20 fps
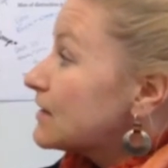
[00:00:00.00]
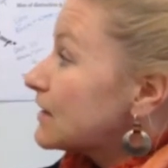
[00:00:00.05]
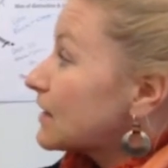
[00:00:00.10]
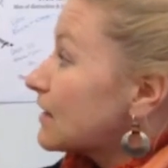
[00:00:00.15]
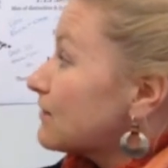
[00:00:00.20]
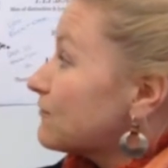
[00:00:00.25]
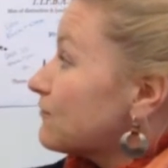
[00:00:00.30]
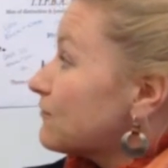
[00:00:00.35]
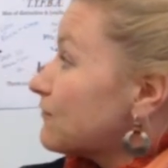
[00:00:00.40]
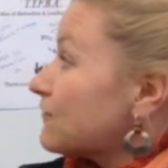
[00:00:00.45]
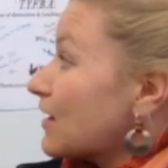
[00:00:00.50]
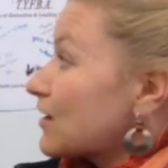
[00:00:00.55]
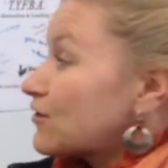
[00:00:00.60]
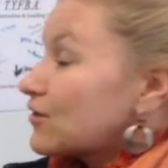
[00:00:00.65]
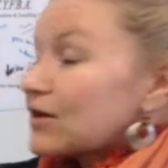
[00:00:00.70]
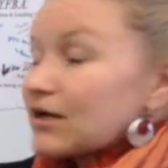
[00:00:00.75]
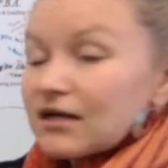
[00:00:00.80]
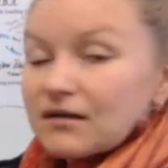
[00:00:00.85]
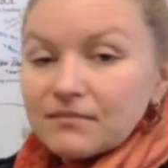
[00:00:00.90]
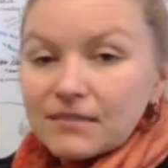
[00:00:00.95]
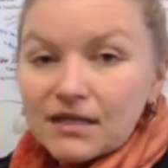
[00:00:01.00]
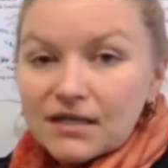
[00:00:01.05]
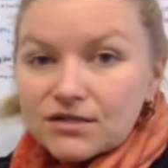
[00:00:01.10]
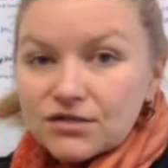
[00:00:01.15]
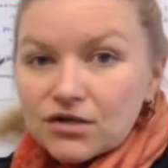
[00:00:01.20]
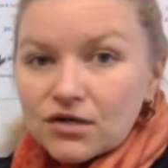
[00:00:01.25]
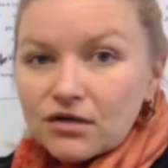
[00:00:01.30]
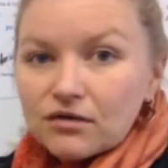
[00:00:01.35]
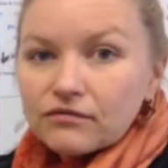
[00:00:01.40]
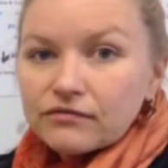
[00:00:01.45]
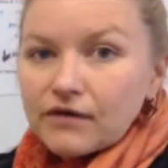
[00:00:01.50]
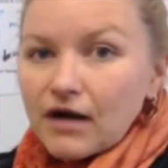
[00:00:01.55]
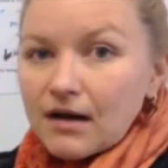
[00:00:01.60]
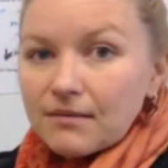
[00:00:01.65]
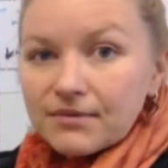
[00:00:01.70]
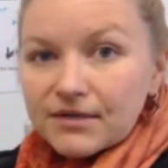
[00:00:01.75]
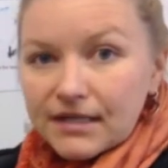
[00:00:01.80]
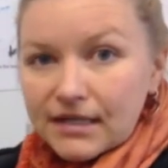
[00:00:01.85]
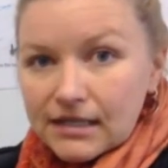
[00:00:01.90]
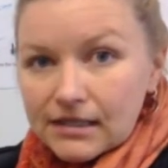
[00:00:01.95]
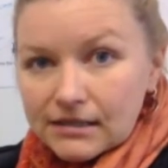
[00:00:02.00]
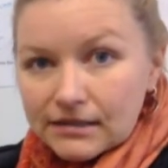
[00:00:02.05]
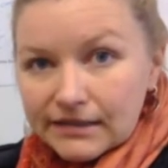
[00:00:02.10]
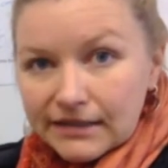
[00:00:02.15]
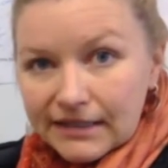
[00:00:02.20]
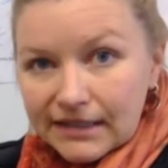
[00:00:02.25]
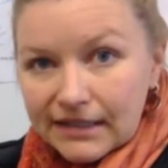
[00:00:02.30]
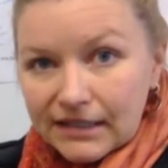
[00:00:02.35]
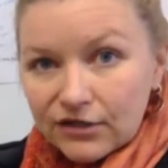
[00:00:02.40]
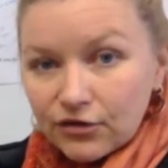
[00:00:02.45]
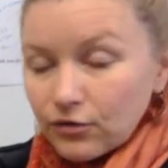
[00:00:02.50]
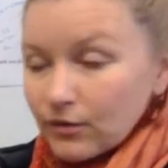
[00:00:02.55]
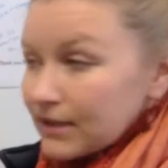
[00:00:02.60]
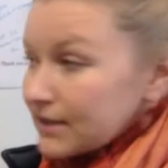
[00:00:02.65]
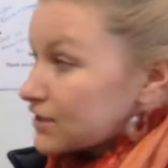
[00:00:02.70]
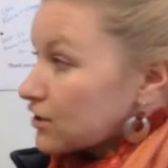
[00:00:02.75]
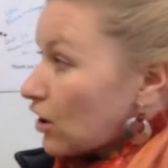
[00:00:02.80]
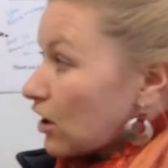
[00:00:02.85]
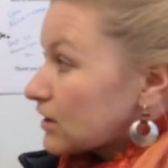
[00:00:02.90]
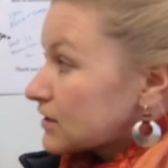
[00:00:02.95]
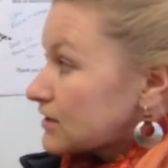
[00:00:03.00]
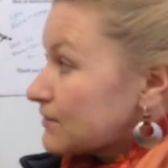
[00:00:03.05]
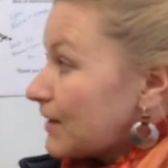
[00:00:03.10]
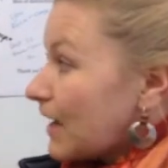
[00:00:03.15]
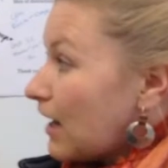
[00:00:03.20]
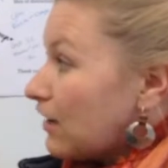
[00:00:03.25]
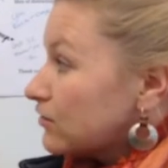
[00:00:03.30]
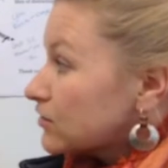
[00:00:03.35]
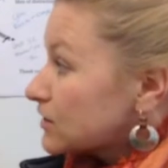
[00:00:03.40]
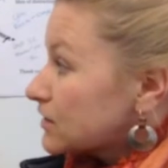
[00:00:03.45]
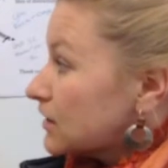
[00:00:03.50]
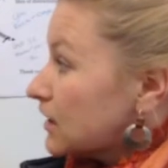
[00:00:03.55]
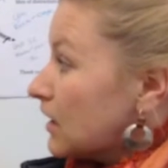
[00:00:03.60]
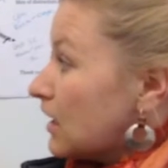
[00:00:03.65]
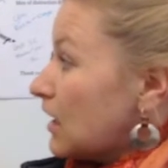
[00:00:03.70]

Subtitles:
The Confederate commander, Robert E. Lee, who we talked about.